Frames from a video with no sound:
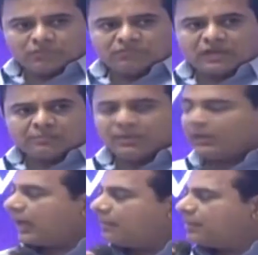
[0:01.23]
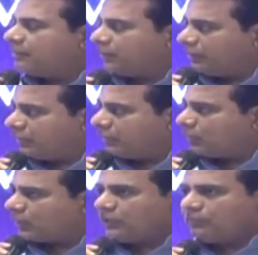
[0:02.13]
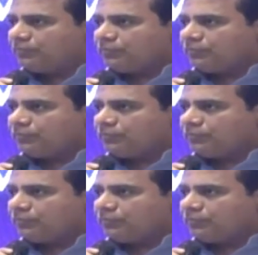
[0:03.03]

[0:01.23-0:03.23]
in fact being lapped up very, very quickly.